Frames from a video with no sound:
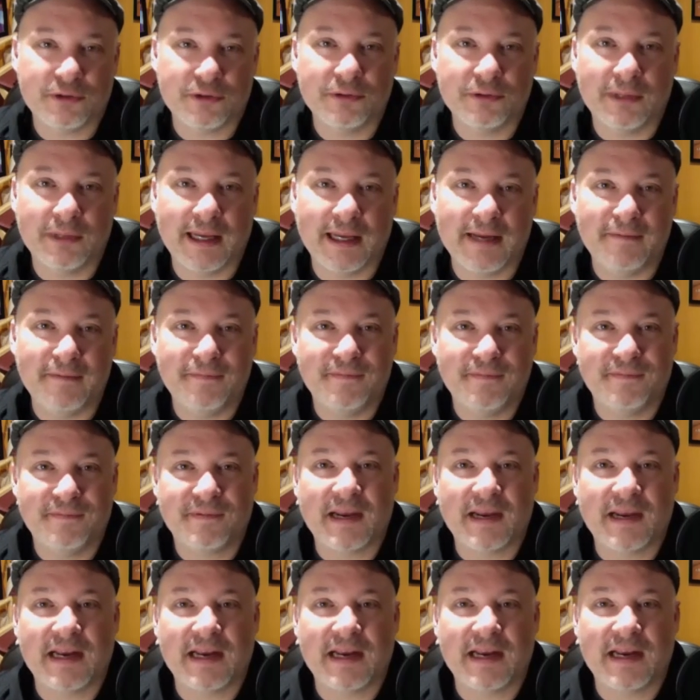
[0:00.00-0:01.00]
life
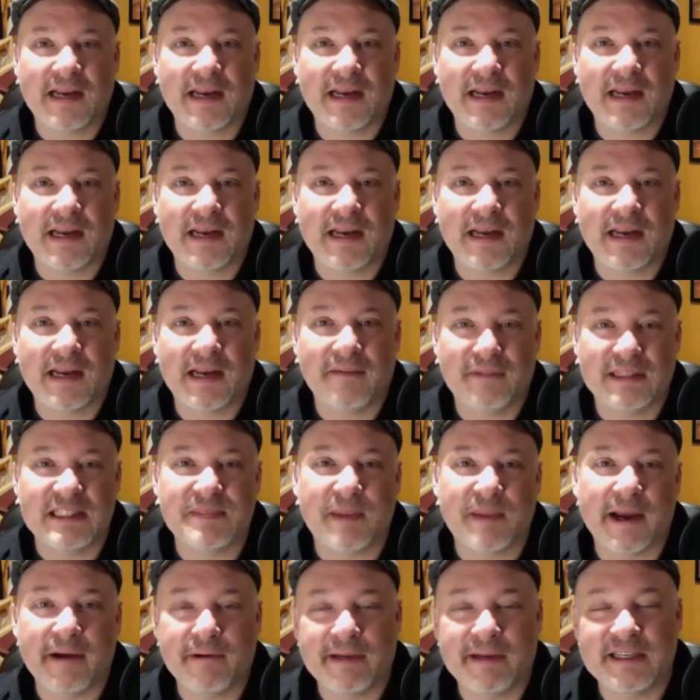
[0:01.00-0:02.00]
kind of inspiring
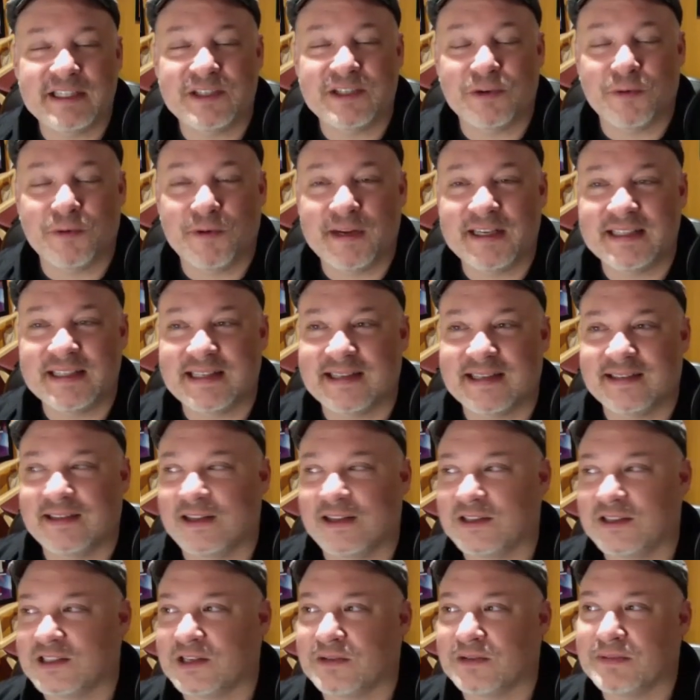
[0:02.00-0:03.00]
stories, and also
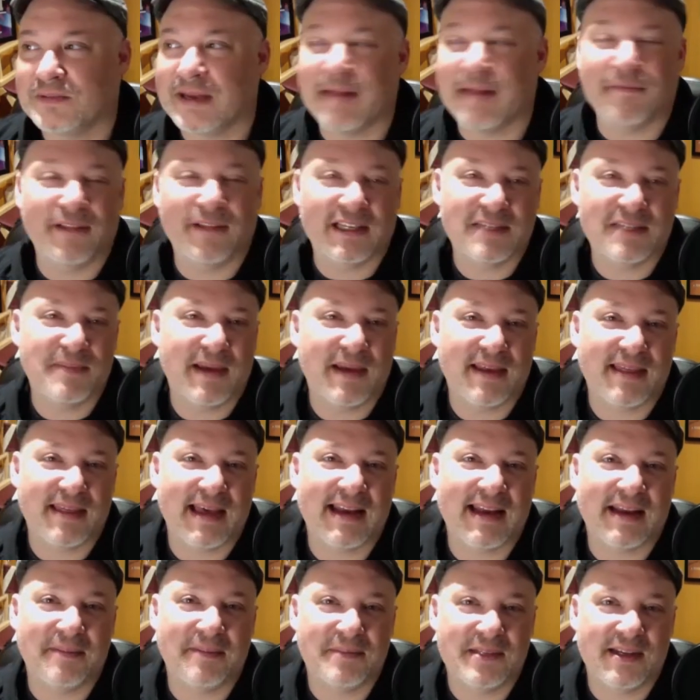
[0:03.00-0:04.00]
Netflix picked that
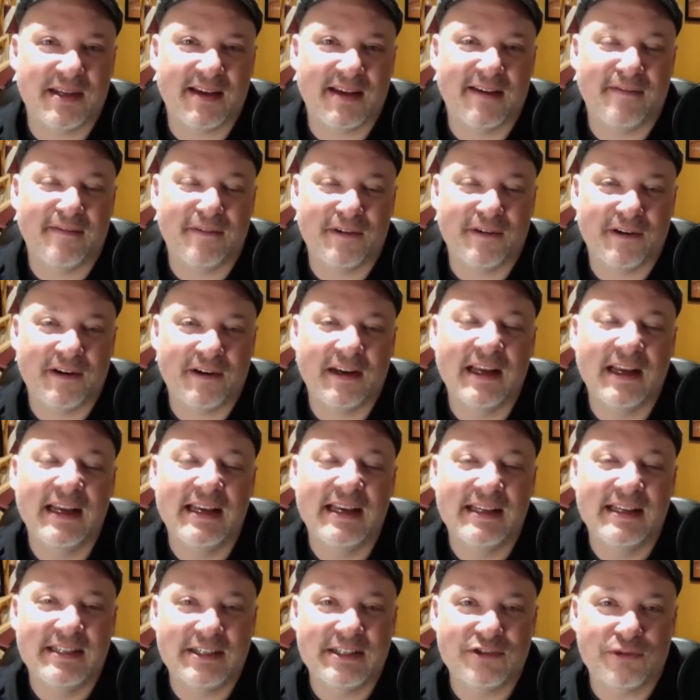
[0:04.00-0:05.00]
up for
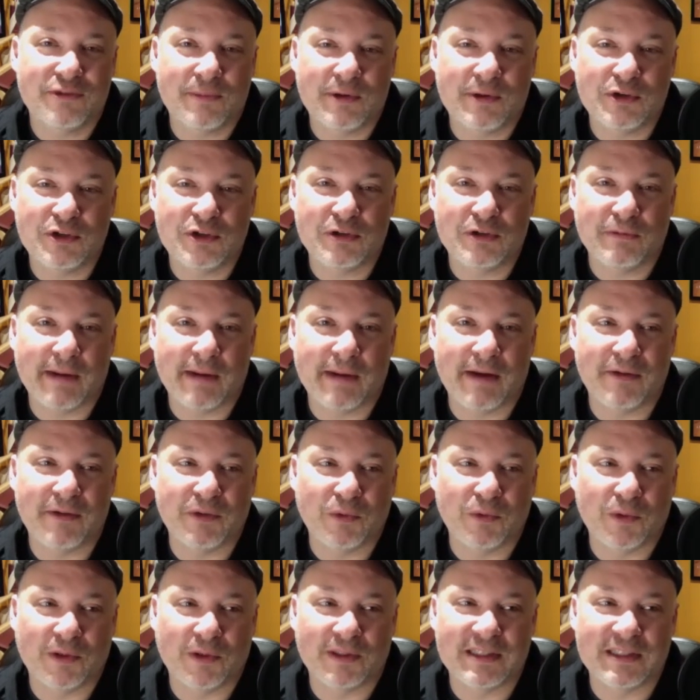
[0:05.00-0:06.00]
distribution around the
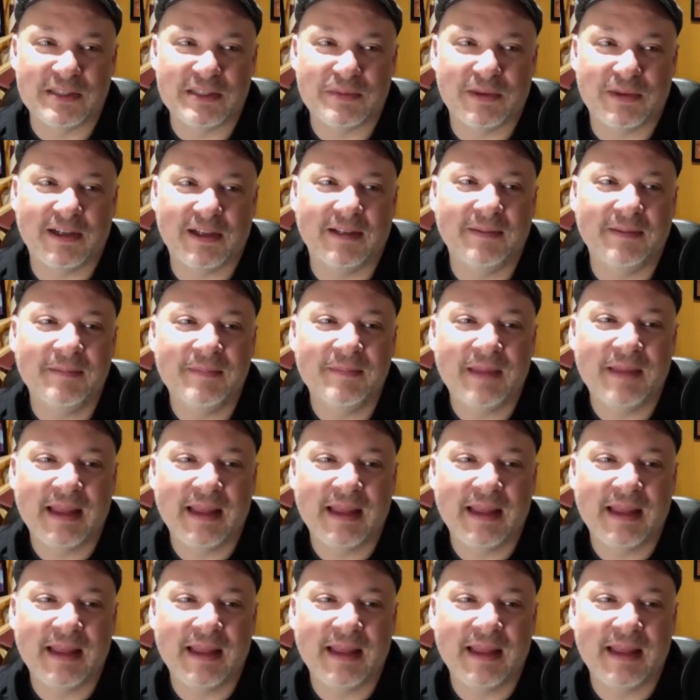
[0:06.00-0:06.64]
world as well.